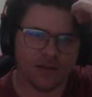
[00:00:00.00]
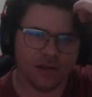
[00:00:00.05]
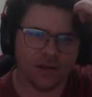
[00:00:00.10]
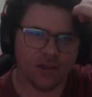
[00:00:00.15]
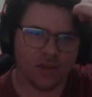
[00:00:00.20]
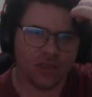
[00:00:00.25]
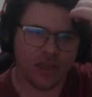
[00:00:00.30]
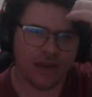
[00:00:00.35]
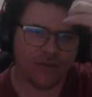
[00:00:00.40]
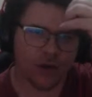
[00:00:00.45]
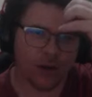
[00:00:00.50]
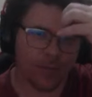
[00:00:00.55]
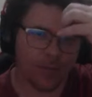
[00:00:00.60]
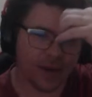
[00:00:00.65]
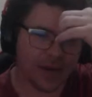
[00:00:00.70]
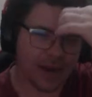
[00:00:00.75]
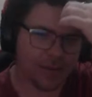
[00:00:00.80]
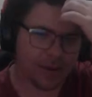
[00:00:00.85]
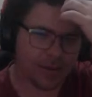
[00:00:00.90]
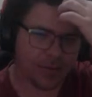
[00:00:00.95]
They've not
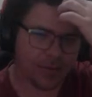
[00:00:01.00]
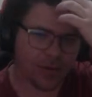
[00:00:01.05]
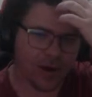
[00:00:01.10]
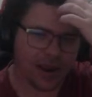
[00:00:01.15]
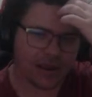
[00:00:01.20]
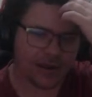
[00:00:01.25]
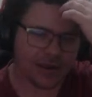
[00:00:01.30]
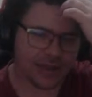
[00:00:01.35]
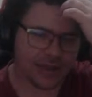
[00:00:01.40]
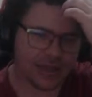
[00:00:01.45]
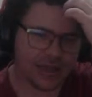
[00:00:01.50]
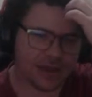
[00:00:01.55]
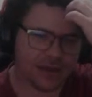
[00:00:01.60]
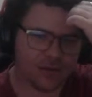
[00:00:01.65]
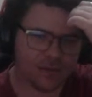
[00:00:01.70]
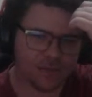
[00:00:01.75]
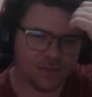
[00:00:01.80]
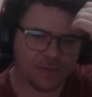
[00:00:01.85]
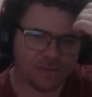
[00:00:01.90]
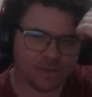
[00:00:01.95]
been able to break clear,
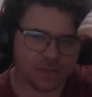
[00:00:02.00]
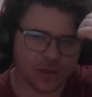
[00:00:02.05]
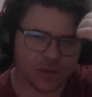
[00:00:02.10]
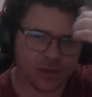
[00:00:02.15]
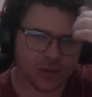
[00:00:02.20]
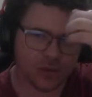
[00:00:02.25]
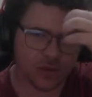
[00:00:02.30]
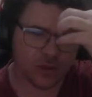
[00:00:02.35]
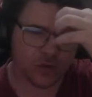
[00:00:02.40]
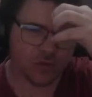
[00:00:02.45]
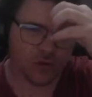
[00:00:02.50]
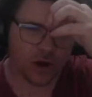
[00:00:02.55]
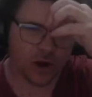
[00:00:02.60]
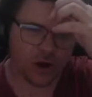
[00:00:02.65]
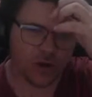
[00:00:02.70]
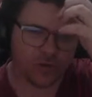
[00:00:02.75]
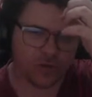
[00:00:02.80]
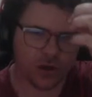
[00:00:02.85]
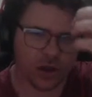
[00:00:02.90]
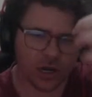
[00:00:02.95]
the
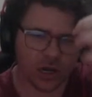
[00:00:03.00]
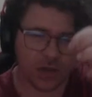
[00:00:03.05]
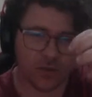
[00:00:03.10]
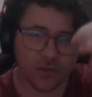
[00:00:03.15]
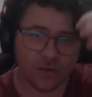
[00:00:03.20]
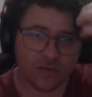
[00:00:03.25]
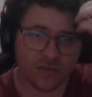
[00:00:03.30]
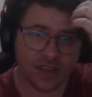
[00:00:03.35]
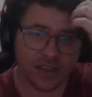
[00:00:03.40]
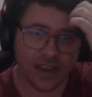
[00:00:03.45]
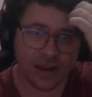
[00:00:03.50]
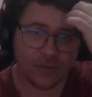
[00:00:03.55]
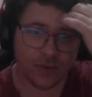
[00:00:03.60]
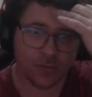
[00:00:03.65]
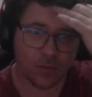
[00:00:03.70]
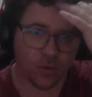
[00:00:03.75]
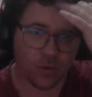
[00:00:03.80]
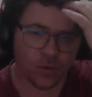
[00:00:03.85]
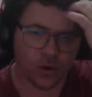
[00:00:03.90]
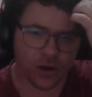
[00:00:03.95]
Crows. Collingwood have stayed with
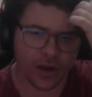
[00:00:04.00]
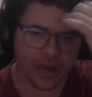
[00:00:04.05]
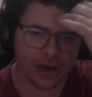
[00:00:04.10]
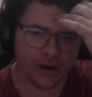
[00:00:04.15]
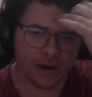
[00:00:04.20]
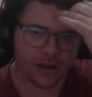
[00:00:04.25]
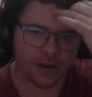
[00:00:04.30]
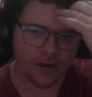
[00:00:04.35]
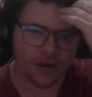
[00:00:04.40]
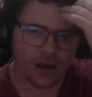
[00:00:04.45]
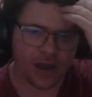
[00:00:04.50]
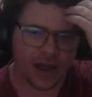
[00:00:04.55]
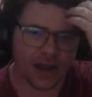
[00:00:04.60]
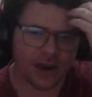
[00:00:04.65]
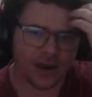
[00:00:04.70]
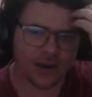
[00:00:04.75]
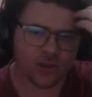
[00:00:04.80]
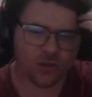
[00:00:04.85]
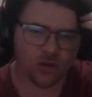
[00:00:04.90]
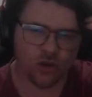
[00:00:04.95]
them all night.
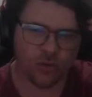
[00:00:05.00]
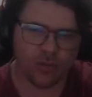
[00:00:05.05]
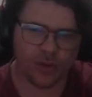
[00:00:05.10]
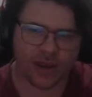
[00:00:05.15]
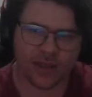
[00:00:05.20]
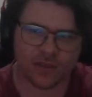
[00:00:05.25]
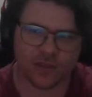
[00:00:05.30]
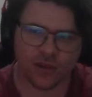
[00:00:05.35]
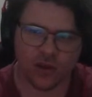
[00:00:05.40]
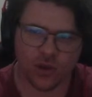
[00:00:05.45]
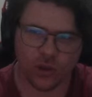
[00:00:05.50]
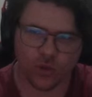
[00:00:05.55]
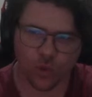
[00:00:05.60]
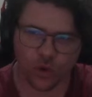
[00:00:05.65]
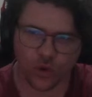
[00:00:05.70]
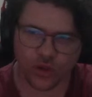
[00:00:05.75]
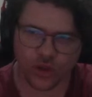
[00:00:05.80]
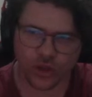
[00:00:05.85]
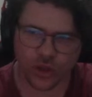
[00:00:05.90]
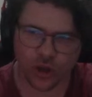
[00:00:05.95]
Under 2 minutes,
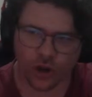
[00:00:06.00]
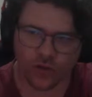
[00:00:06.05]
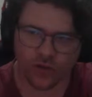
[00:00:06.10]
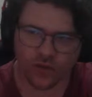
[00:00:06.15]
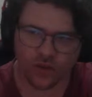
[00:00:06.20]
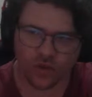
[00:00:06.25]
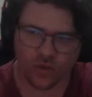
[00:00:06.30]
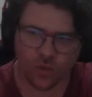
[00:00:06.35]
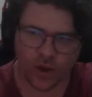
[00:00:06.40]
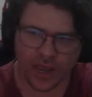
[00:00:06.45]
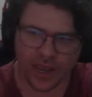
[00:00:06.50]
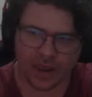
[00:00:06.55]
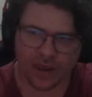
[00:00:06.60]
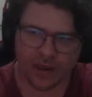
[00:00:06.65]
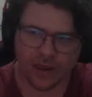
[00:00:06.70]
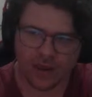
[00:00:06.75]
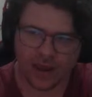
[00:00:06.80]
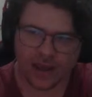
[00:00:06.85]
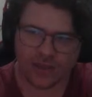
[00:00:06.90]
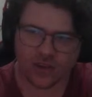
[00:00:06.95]
Dawson goes to the wing.
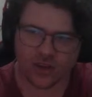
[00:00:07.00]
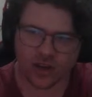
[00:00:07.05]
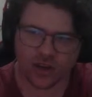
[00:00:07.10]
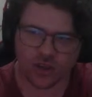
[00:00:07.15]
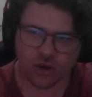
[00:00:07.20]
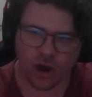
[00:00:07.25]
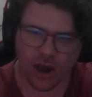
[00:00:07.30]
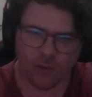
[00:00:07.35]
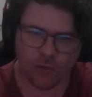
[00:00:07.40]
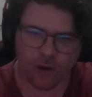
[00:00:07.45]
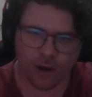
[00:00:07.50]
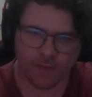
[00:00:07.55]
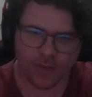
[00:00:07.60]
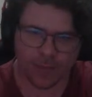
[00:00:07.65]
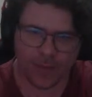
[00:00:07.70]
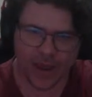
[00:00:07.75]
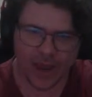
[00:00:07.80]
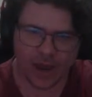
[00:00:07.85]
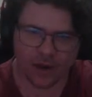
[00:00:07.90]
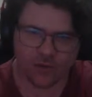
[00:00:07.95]
It's going to tightrope the
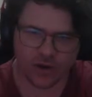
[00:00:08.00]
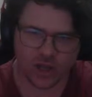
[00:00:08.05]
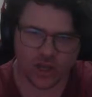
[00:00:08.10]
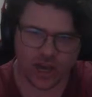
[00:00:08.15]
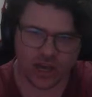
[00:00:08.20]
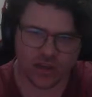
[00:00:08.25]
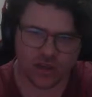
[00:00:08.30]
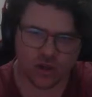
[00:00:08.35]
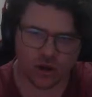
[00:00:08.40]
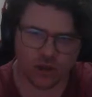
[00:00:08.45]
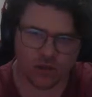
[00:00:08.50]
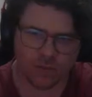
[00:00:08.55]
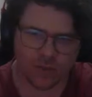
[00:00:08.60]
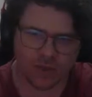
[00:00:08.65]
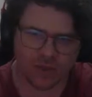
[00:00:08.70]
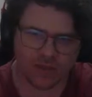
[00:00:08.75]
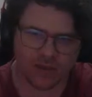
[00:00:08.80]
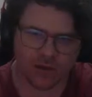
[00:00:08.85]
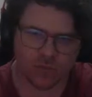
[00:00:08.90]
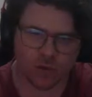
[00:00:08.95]
boundary. Chase Jones
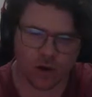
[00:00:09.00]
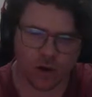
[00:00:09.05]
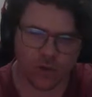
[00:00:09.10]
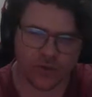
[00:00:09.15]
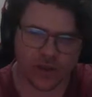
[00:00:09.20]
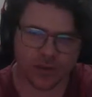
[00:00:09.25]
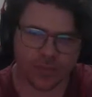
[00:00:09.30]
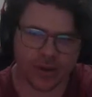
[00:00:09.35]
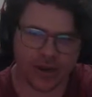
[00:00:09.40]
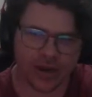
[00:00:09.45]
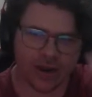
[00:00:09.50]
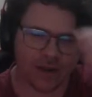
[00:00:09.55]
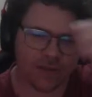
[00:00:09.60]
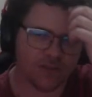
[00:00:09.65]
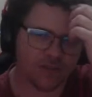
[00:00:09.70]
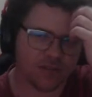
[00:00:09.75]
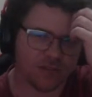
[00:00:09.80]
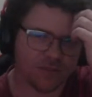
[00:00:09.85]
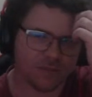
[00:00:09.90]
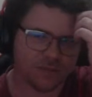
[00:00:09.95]
misses it, rolls out of bounds.